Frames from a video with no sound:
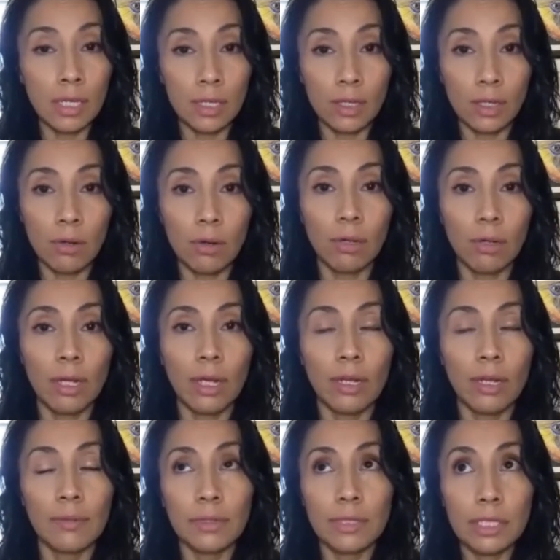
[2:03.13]
in your
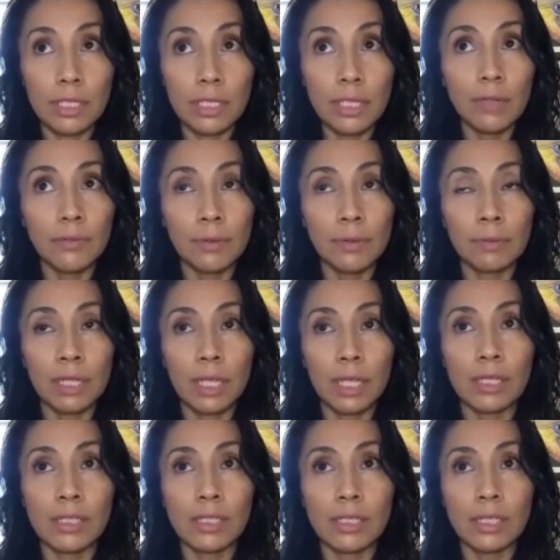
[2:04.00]
life, you see it from the
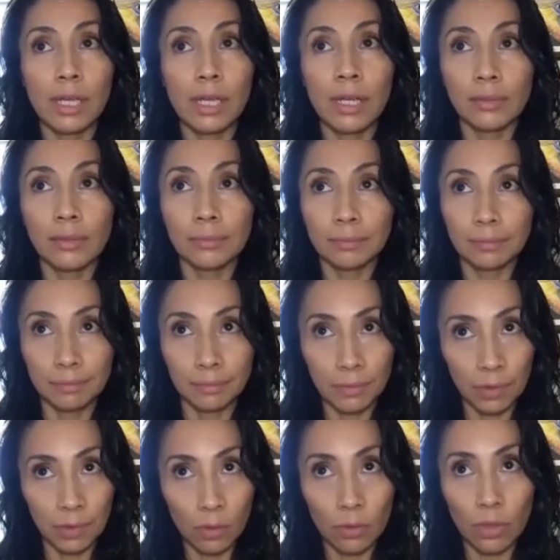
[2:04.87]
inside,
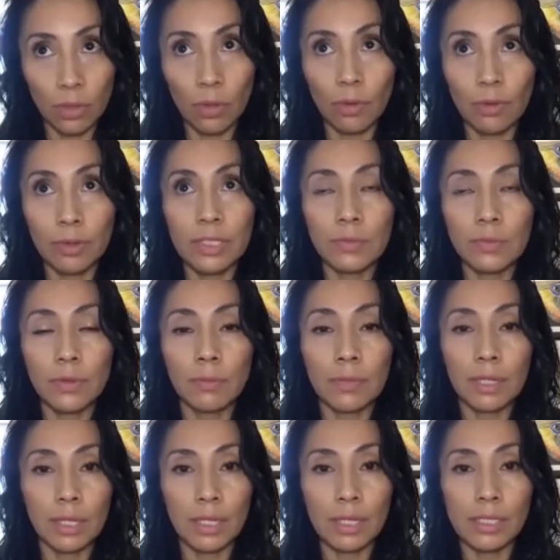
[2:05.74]
you notice
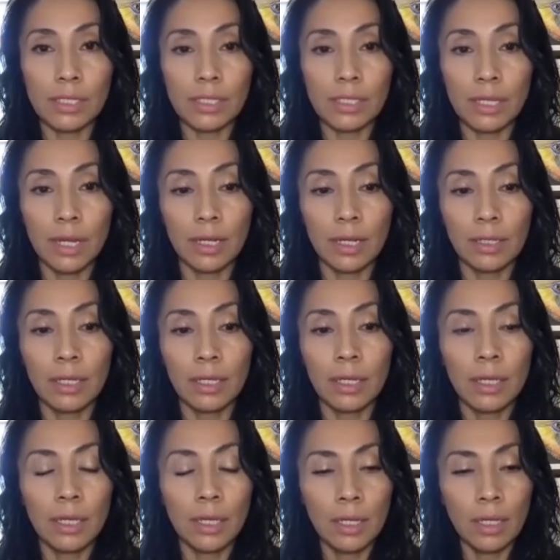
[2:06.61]
from the inside.
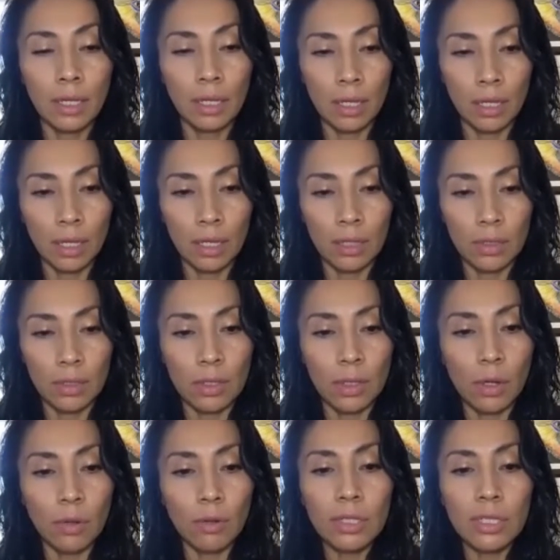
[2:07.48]

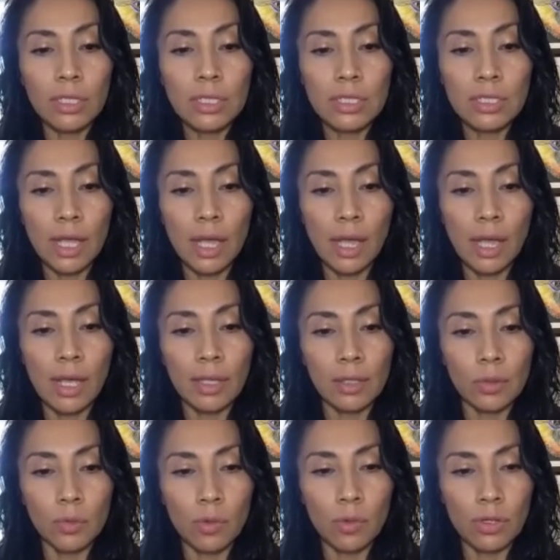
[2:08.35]
Notice that
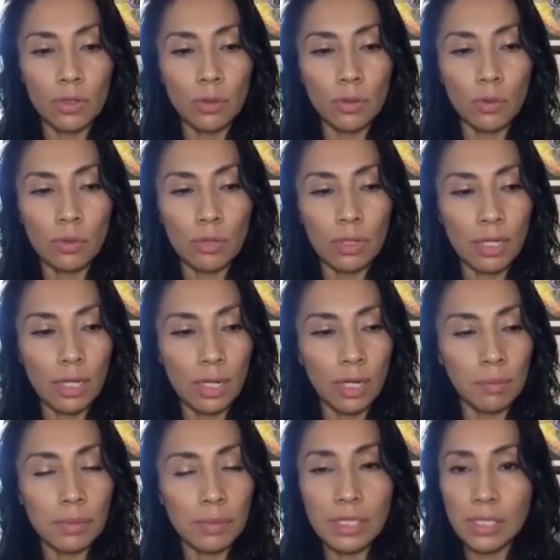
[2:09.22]
when you get
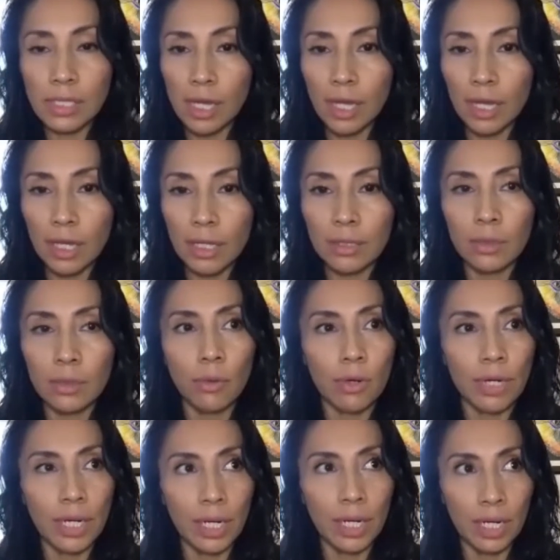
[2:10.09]
upset
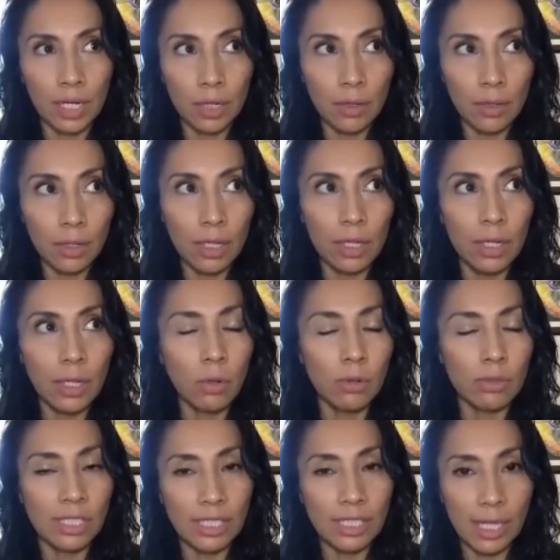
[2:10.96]
or angry
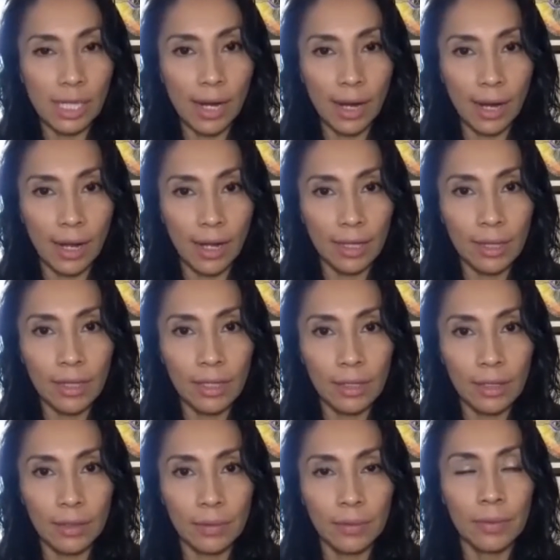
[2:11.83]
or sad
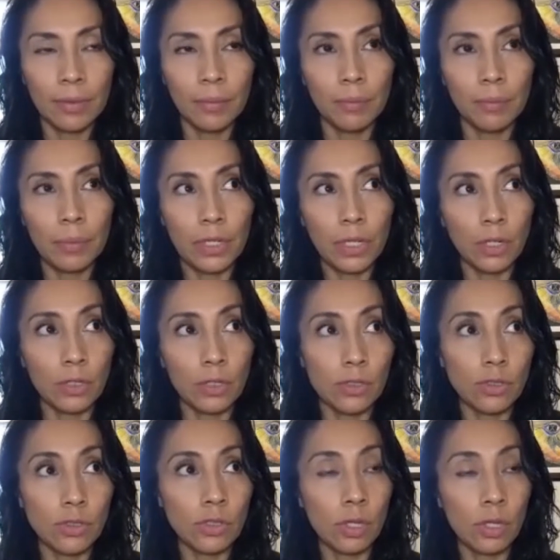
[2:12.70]

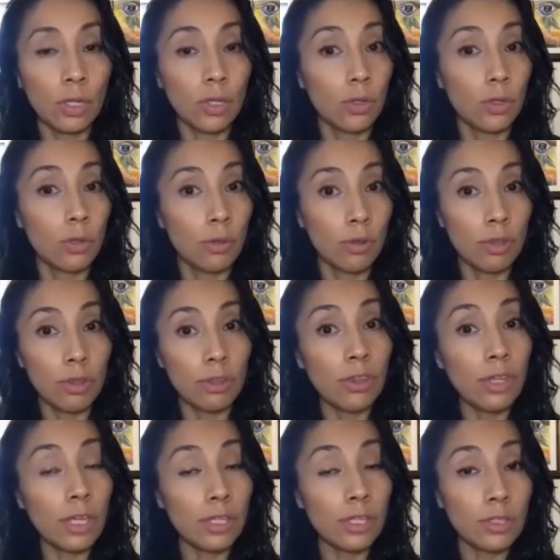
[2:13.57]
because you
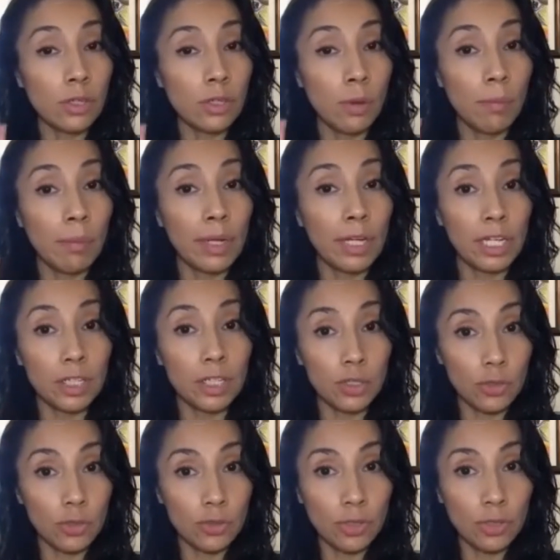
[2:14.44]
think somebody
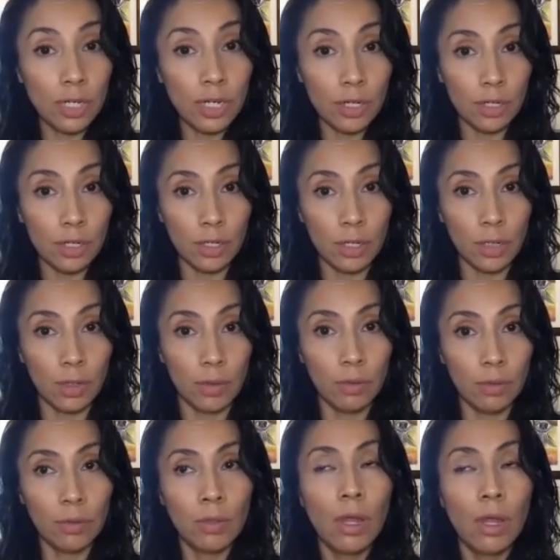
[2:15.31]
triggered
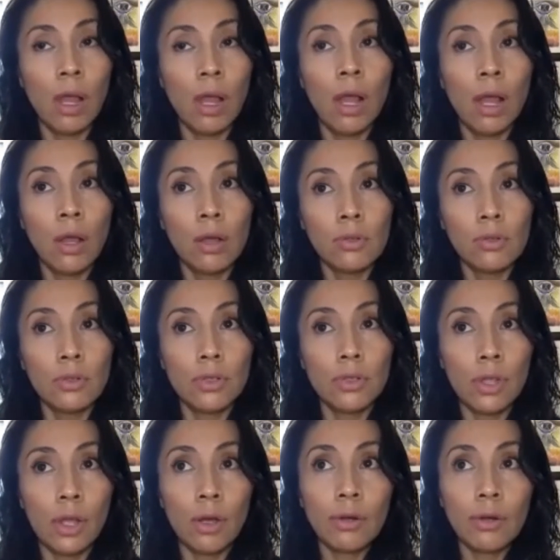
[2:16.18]
you,
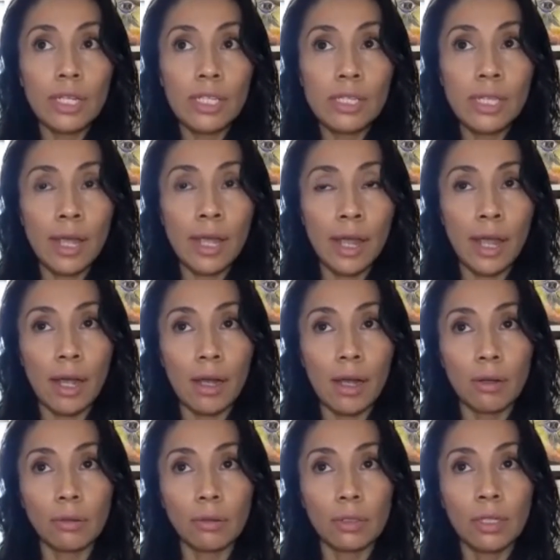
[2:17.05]
notice
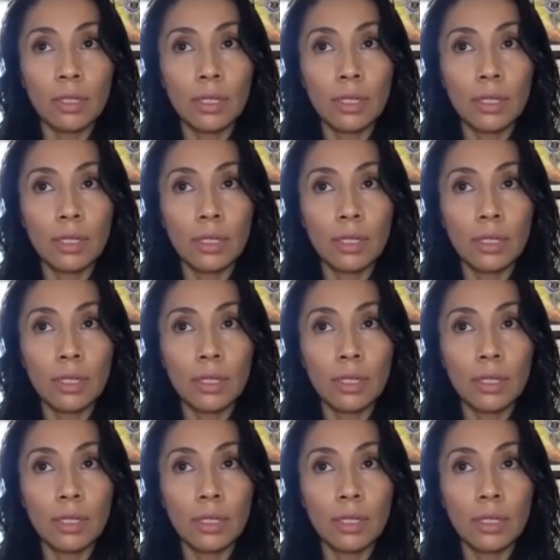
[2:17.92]
how